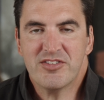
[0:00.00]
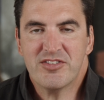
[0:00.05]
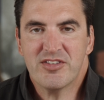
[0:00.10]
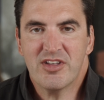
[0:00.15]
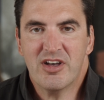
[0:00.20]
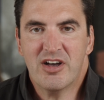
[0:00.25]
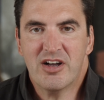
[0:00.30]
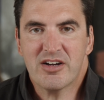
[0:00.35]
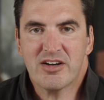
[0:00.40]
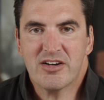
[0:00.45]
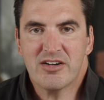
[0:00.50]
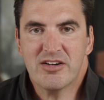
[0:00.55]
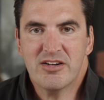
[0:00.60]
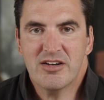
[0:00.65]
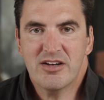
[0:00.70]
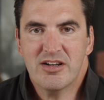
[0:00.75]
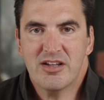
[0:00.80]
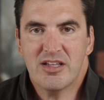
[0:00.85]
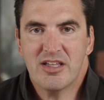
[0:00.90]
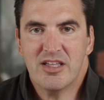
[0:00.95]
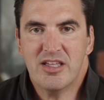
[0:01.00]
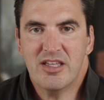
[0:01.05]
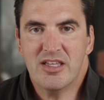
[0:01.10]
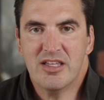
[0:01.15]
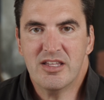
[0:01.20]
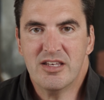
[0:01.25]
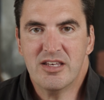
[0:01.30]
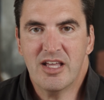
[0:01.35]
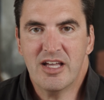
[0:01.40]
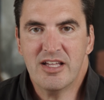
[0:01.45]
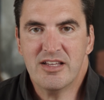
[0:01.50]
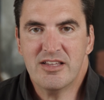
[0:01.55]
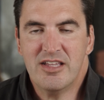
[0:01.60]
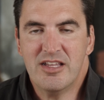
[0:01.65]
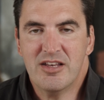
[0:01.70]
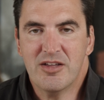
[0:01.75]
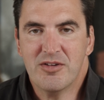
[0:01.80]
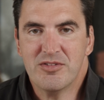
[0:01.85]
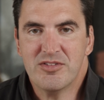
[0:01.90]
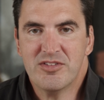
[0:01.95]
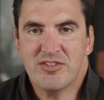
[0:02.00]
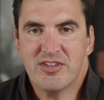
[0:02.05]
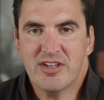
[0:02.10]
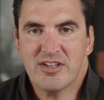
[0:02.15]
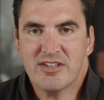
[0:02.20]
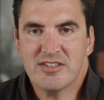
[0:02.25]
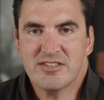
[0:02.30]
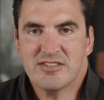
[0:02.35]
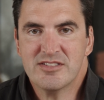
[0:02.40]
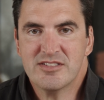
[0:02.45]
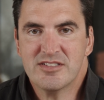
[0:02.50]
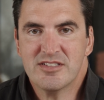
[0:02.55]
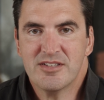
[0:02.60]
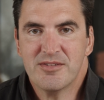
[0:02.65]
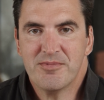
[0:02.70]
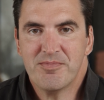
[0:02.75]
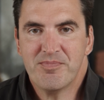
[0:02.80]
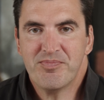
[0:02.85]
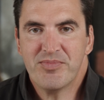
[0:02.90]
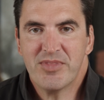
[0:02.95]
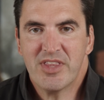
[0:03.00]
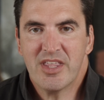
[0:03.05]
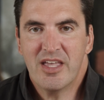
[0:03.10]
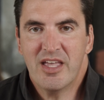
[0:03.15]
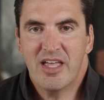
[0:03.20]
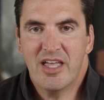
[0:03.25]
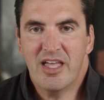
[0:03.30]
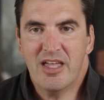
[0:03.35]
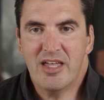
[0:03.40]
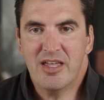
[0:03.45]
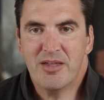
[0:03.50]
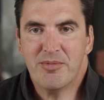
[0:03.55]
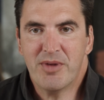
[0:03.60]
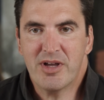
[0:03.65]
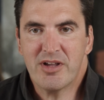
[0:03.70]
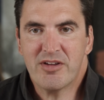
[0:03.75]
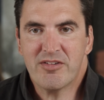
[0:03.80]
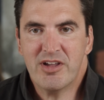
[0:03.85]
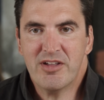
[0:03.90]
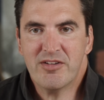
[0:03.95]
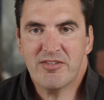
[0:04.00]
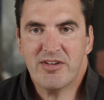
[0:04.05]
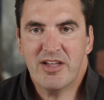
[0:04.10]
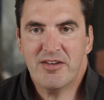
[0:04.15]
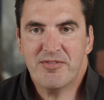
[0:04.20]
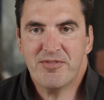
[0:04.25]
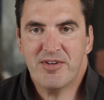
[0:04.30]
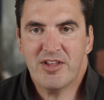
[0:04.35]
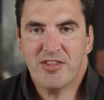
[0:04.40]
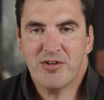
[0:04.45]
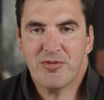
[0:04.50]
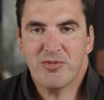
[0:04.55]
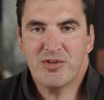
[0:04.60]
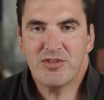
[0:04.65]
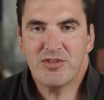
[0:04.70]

cameras as an A and B camera. The same color science was applied to both of